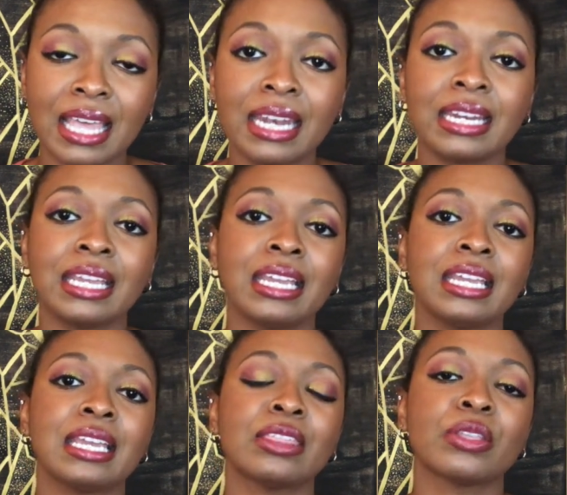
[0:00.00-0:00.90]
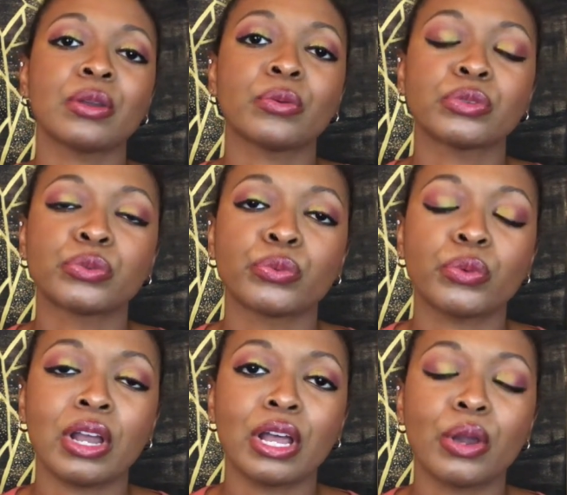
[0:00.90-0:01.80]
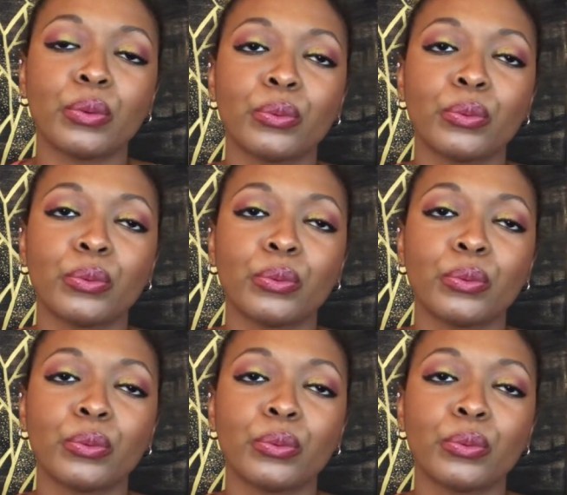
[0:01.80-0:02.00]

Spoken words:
editing, and there's, you know,